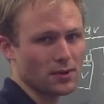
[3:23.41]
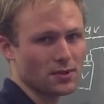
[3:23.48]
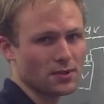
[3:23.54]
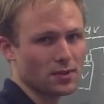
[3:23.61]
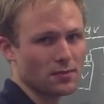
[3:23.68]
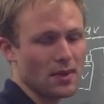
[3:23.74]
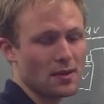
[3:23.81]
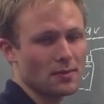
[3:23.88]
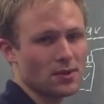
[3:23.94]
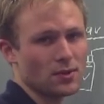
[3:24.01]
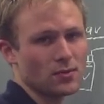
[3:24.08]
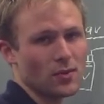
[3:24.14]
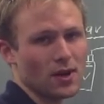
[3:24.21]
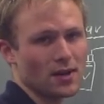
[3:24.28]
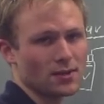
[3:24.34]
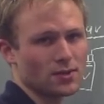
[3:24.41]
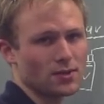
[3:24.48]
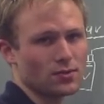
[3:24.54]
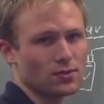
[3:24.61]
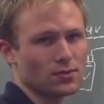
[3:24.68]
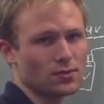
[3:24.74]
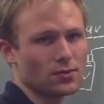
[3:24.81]
So maybe you want
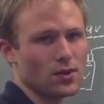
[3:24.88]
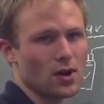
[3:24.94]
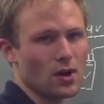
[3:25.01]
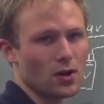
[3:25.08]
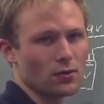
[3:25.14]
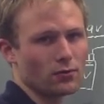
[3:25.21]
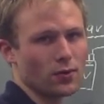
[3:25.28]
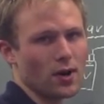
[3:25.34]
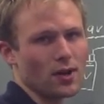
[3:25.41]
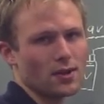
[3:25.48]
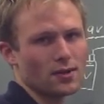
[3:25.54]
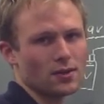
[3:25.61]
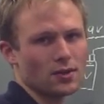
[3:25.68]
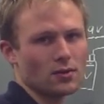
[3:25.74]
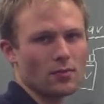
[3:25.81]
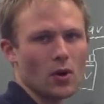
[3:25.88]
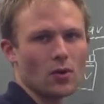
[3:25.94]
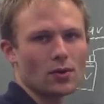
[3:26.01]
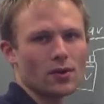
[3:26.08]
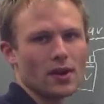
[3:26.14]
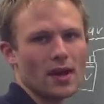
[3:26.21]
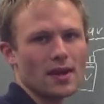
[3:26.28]
to run your
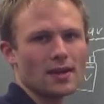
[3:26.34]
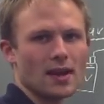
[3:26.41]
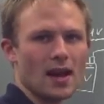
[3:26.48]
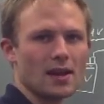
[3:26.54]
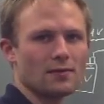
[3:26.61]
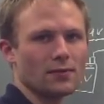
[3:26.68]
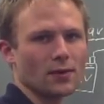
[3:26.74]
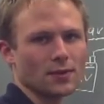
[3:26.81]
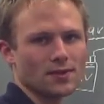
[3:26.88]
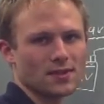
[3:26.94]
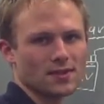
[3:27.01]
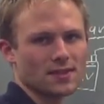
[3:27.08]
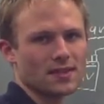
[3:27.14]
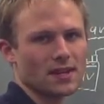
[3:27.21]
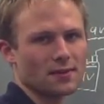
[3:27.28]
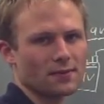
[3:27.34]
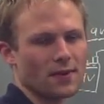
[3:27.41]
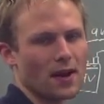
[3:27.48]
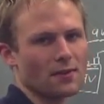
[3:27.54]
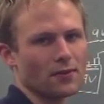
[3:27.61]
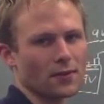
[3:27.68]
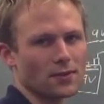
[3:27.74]
motor at 9 volts instead of
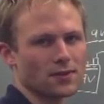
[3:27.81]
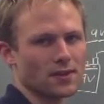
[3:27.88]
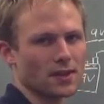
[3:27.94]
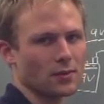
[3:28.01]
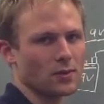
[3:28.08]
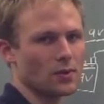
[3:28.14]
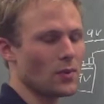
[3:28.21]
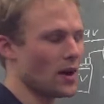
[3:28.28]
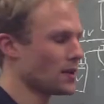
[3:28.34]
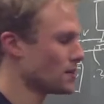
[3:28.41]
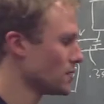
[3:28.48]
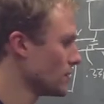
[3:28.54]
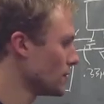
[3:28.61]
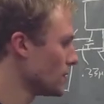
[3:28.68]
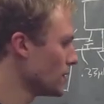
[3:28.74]
5 volts like we want to.